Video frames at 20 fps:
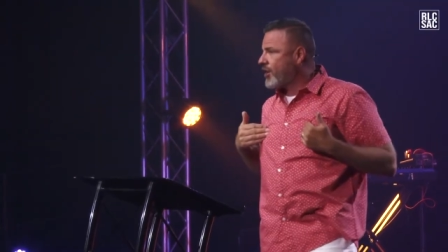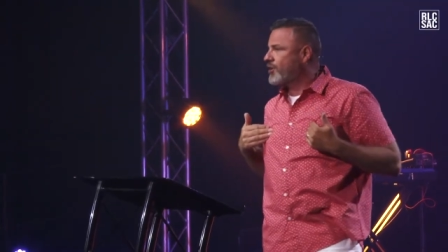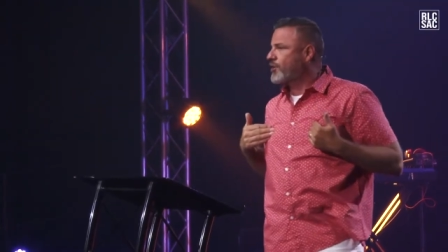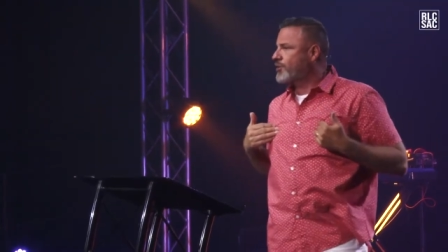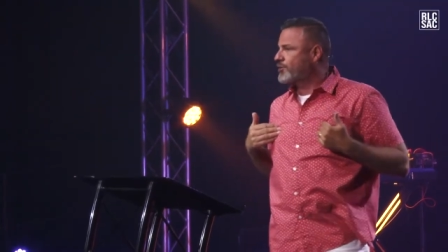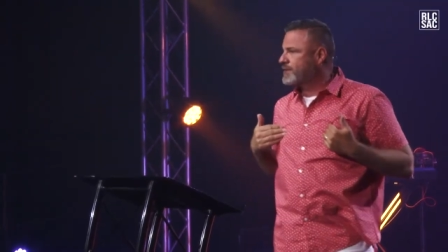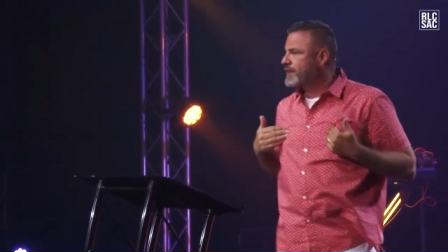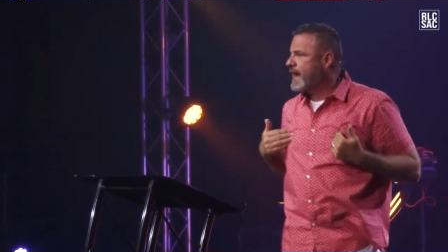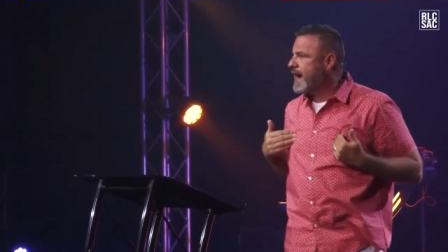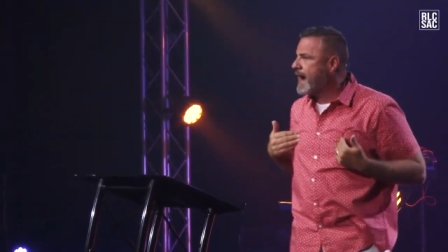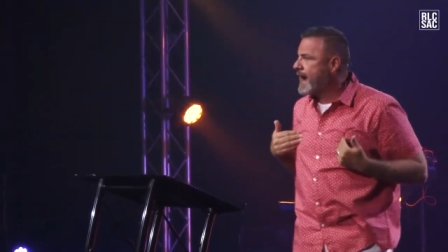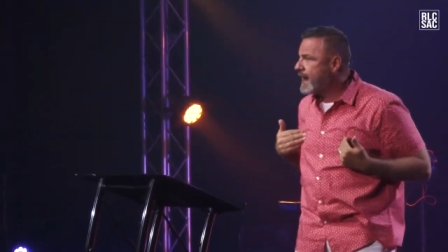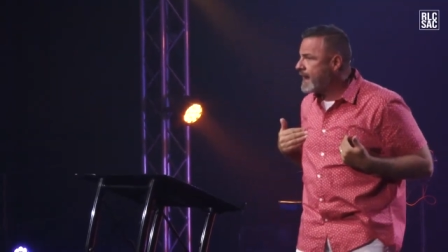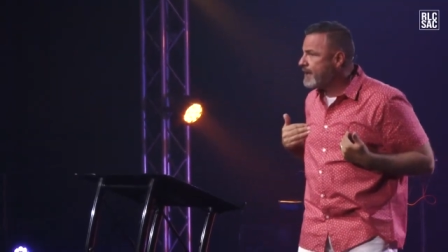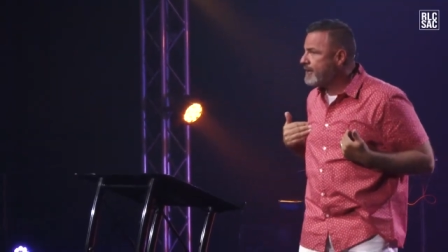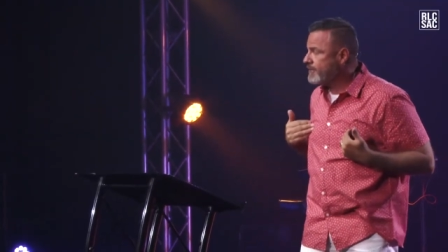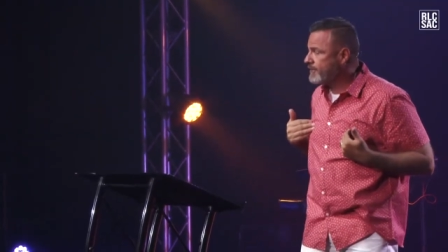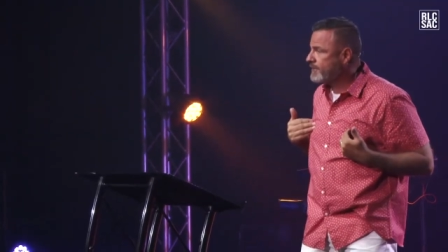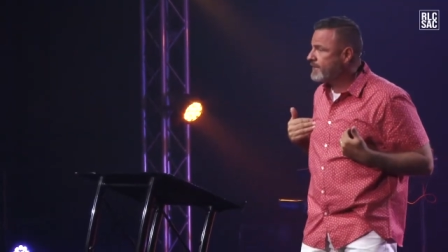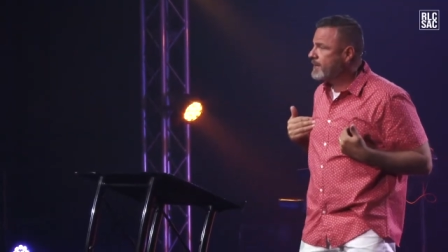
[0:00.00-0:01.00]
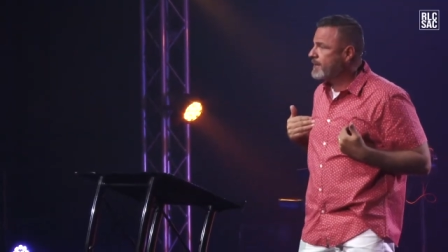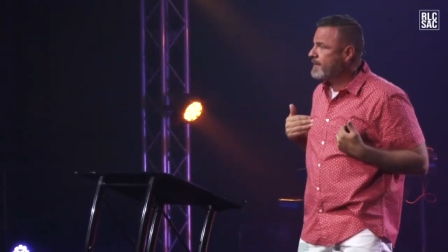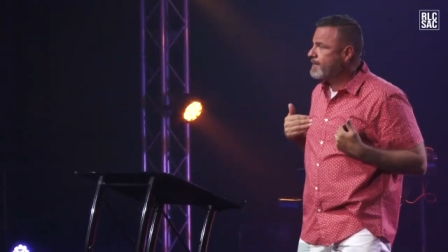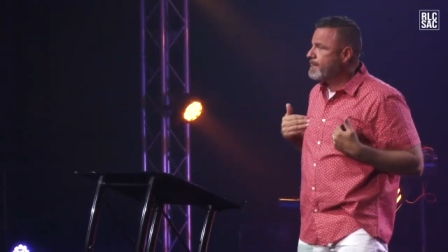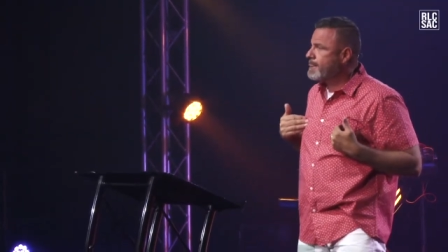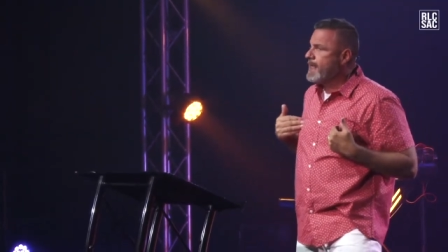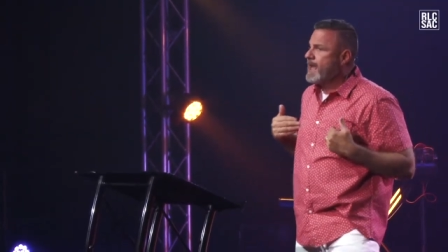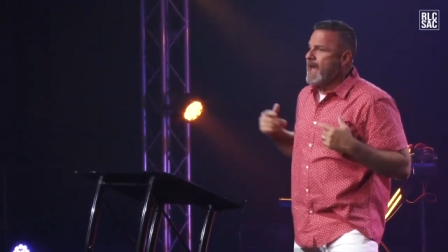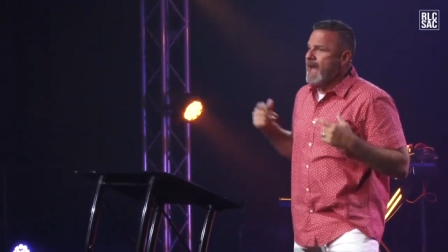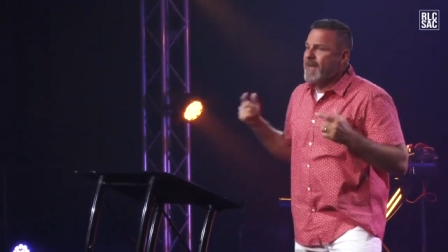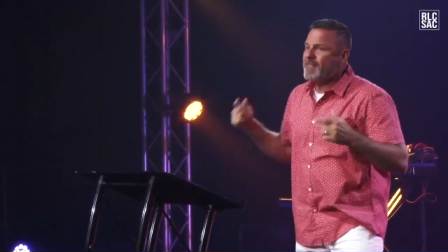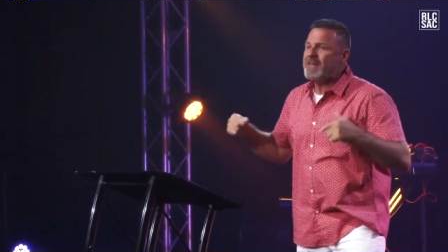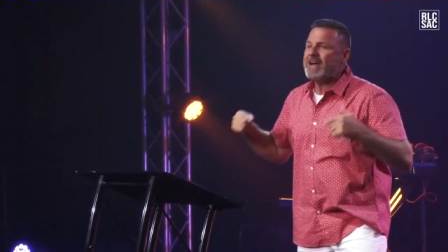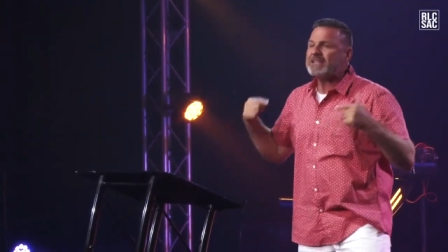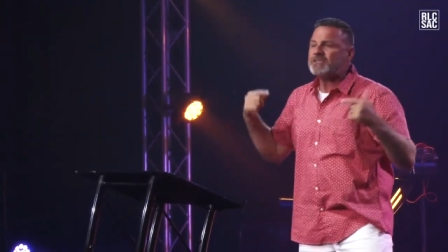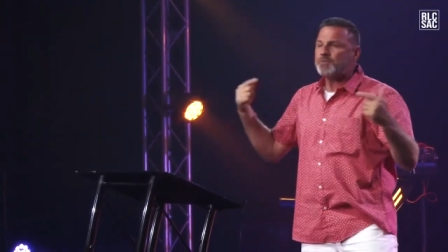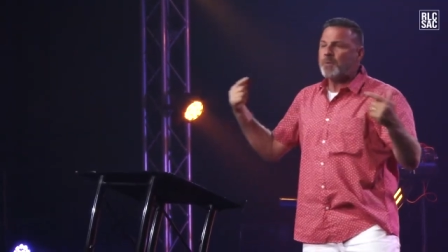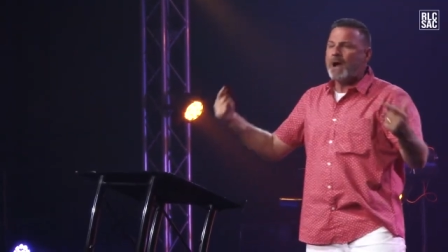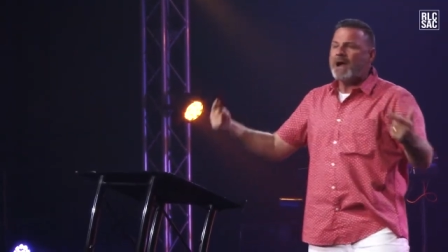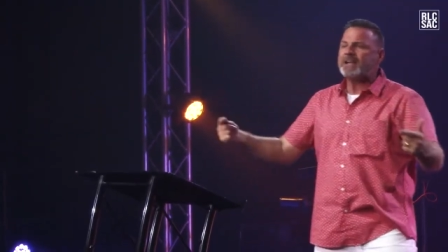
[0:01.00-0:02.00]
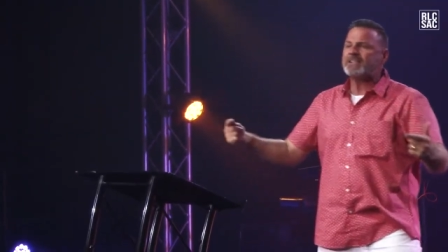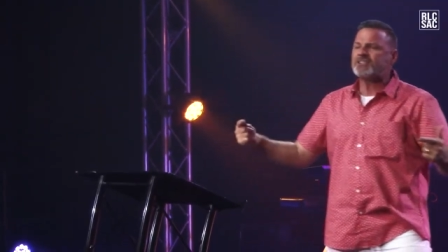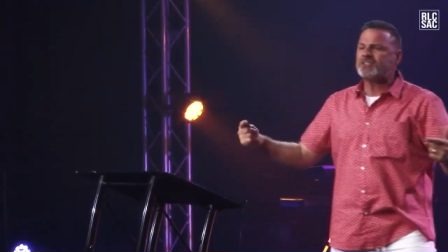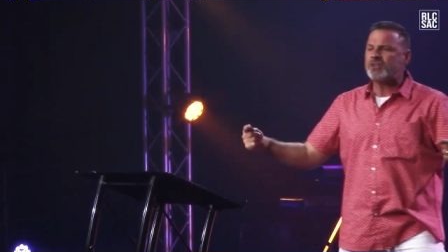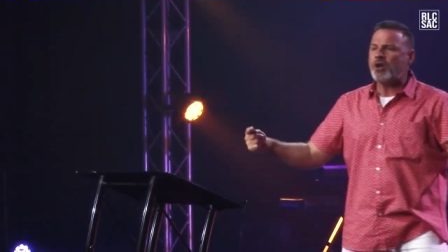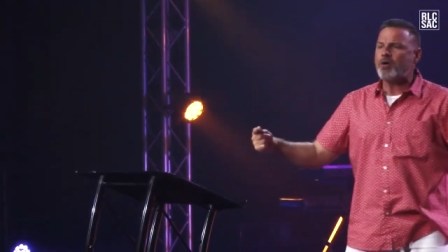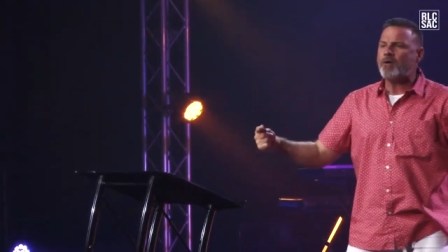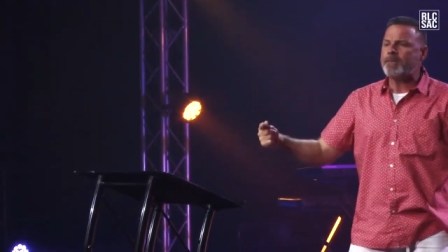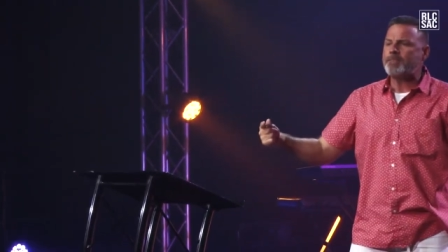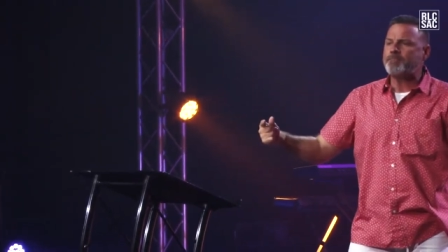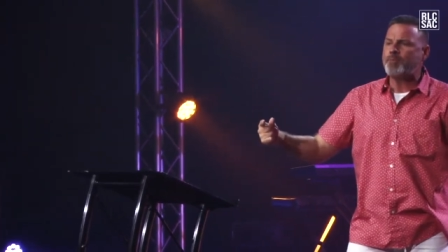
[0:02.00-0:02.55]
in our own life? And that's why it's so